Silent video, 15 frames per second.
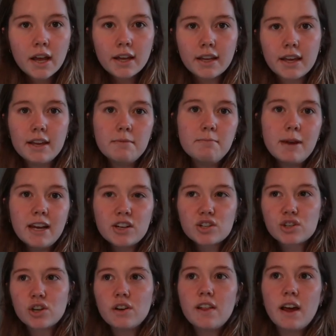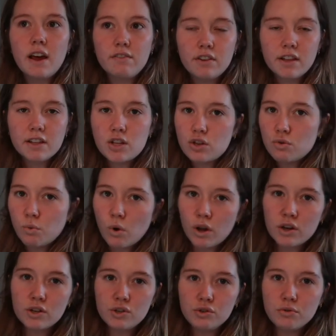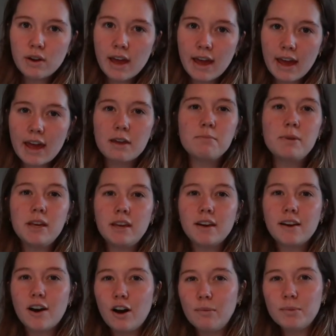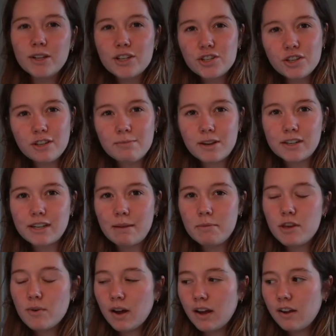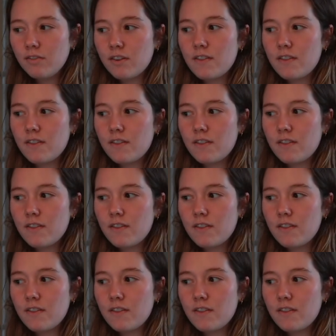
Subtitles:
can make sure that everything that you want to do can be accomplished in the amount of time that you have,